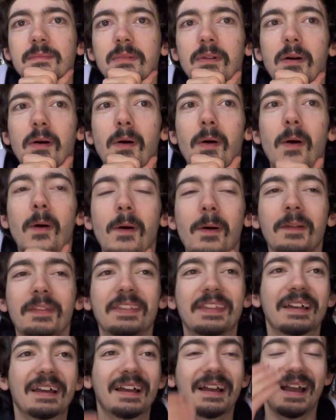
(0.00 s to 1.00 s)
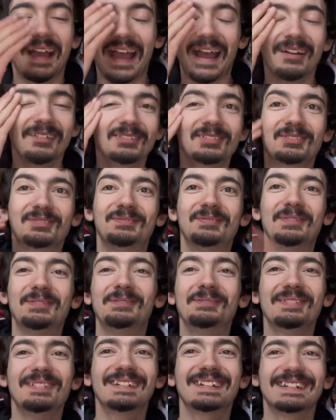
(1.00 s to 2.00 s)
oh, that house
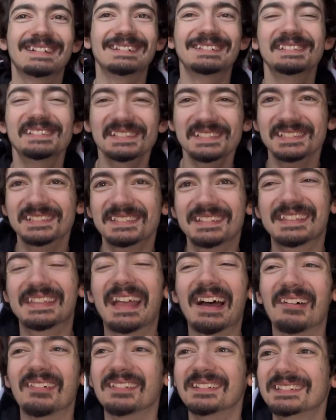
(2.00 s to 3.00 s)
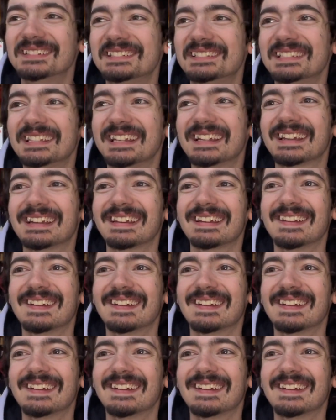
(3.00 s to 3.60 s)
footwork is... That was sick.